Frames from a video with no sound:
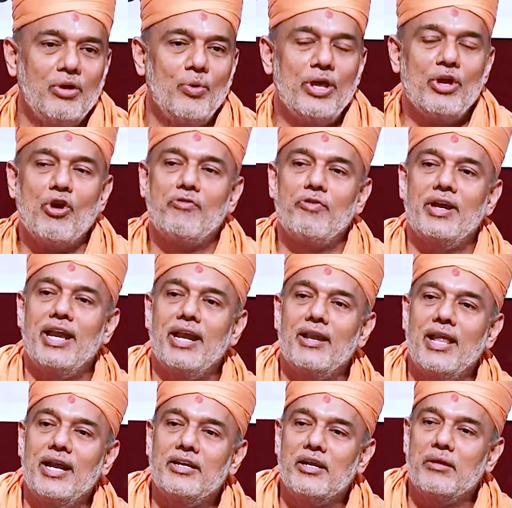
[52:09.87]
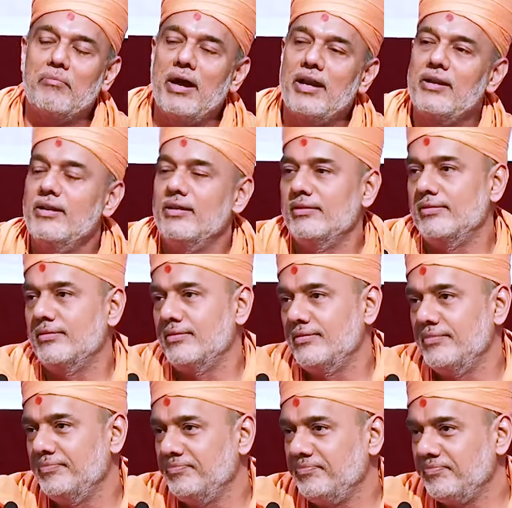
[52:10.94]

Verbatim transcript: doing of an enlightened mind is